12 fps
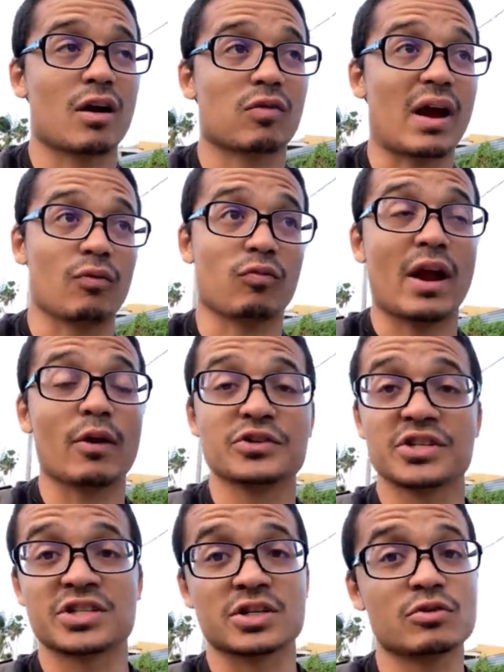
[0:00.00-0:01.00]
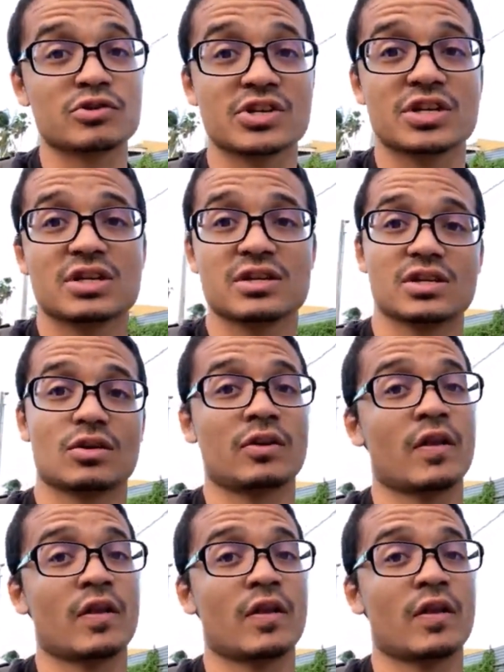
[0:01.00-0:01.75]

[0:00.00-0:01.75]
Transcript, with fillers: Ryoichi Taguchi, you know,